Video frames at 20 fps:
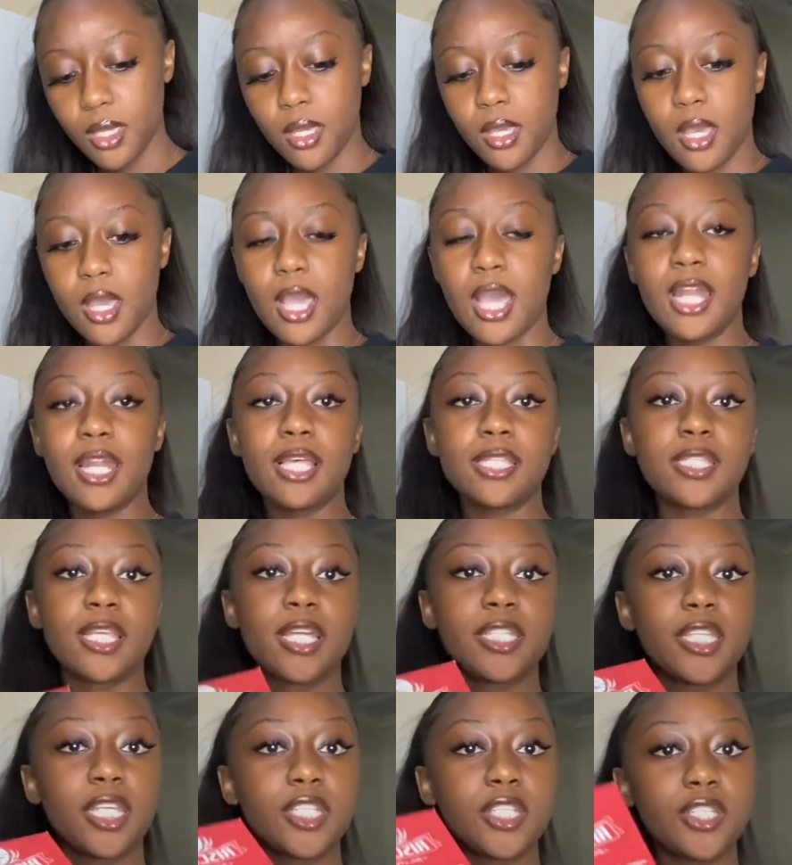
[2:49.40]

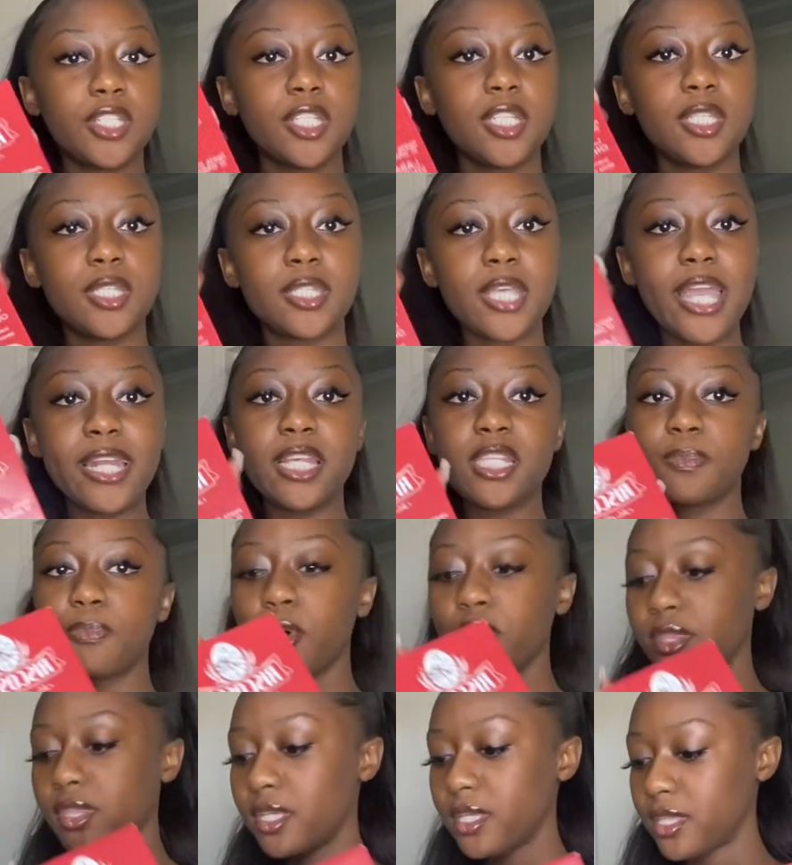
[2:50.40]
lasagna sheets. I just
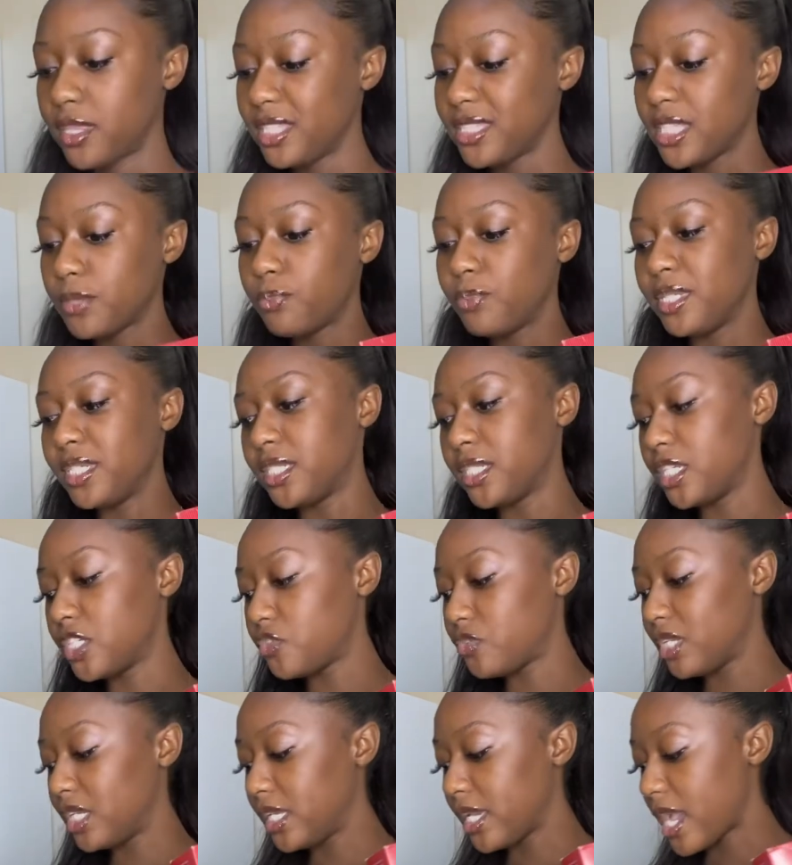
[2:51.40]
bought the things that we
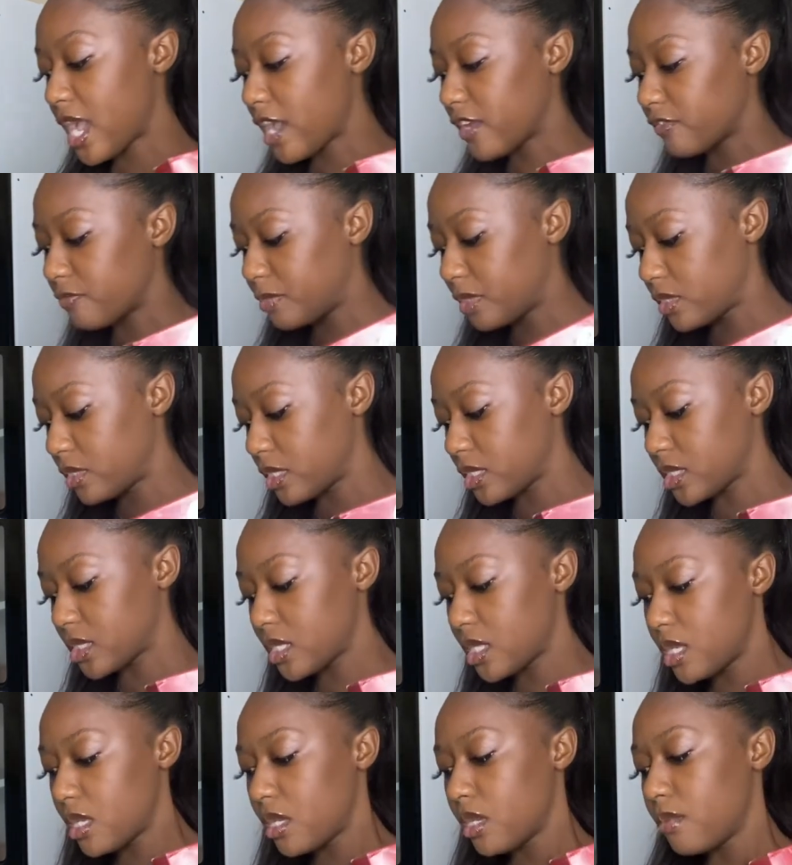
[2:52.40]
didn't really have,
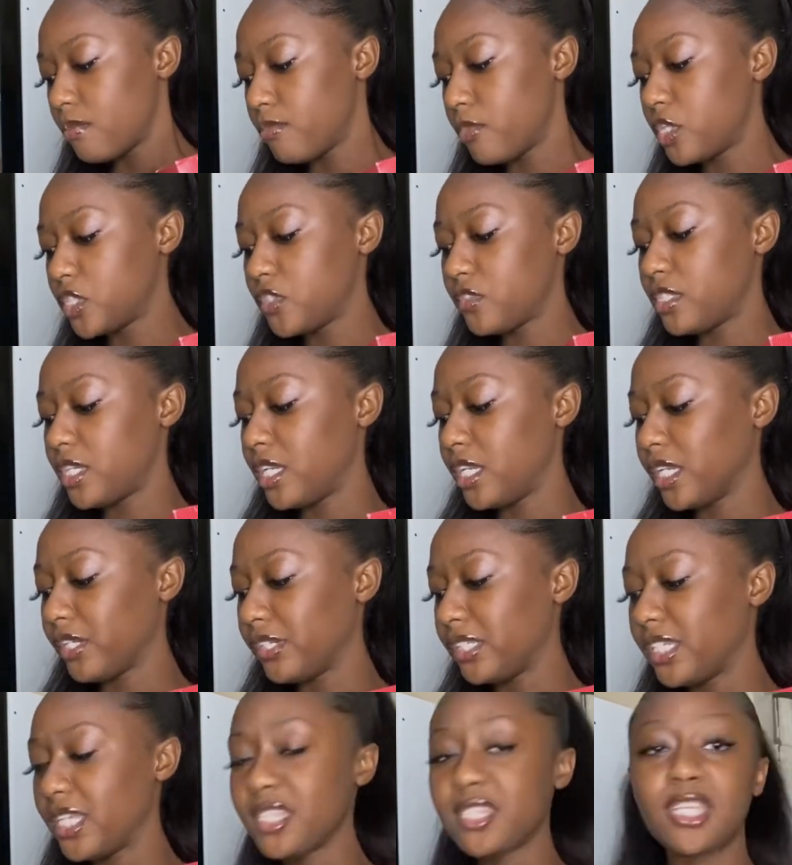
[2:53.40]
because most of the
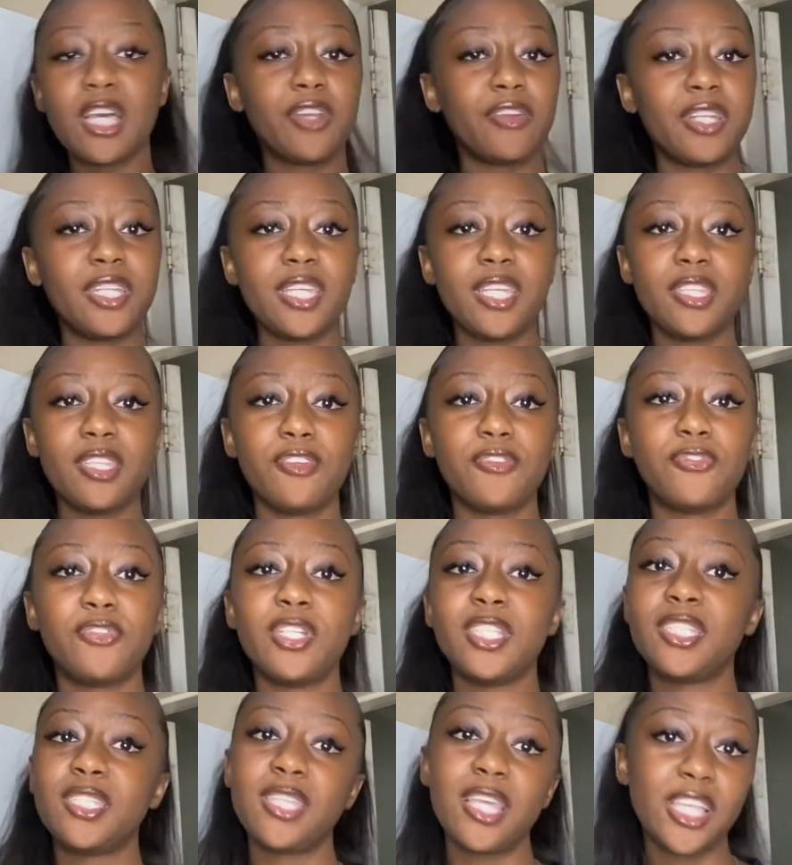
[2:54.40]
ingredients are already in the
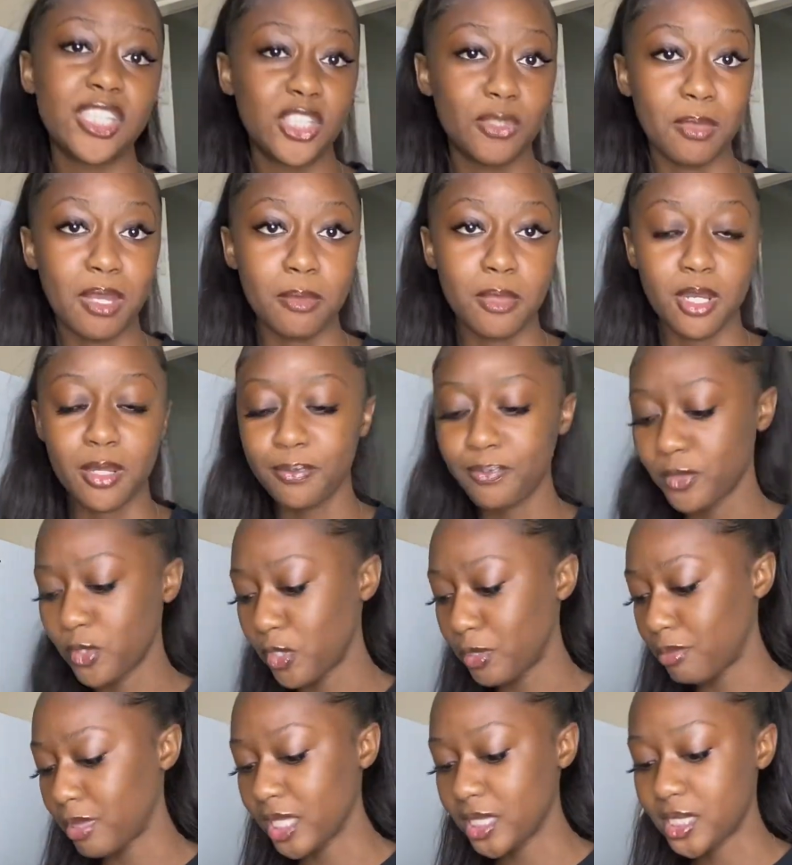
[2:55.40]
fridge, thanks to my mom,
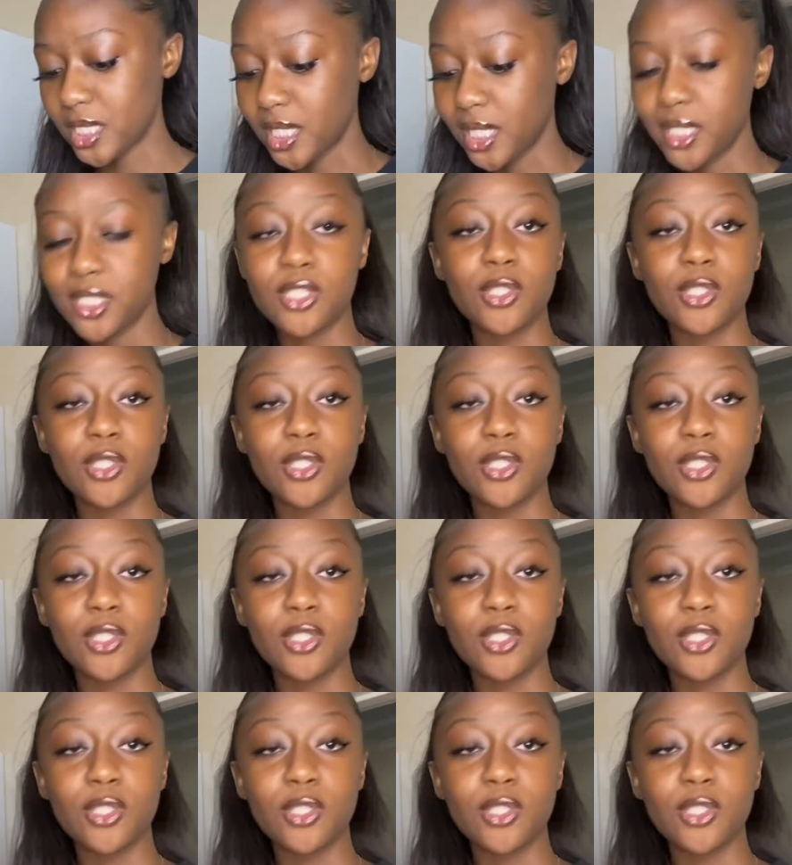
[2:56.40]
God bless her.